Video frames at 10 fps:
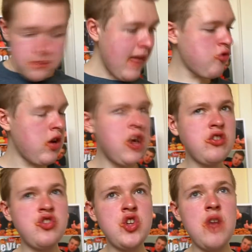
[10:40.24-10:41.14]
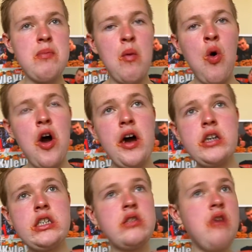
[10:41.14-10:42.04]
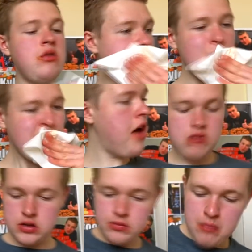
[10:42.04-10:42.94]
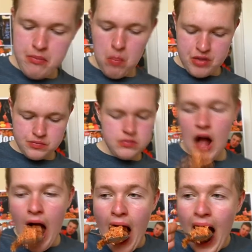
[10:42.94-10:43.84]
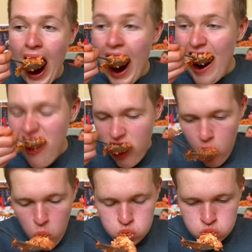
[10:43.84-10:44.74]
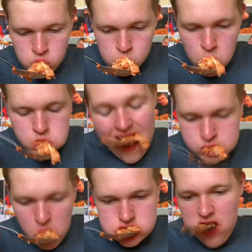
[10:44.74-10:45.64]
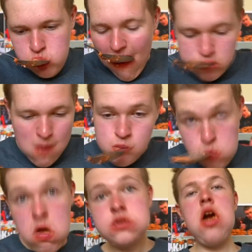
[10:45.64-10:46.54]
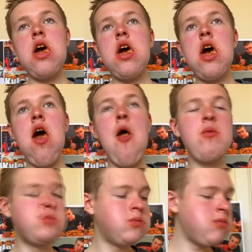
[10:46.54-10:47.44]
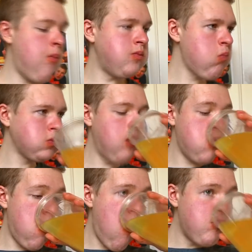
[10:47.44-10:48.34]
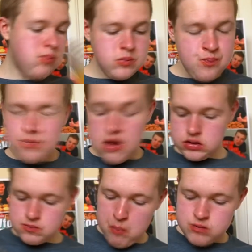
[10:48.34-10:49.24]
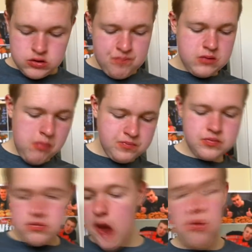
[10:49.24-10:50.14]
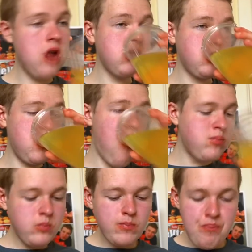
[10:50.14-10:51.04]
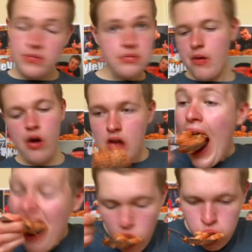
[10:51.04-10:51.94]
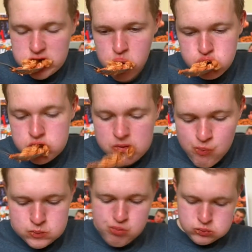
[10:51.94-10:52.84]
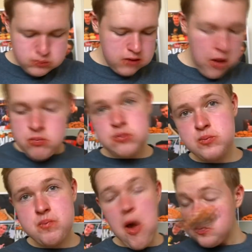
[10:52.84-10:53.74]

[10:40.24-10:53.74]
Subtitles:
I'm trying to conserve my water. I've got so many different contests coming up, like proper competitive eating contests. So hopefully this year we can make the most of it, or I can certainly make the most of it, and really push this whole competitive eating.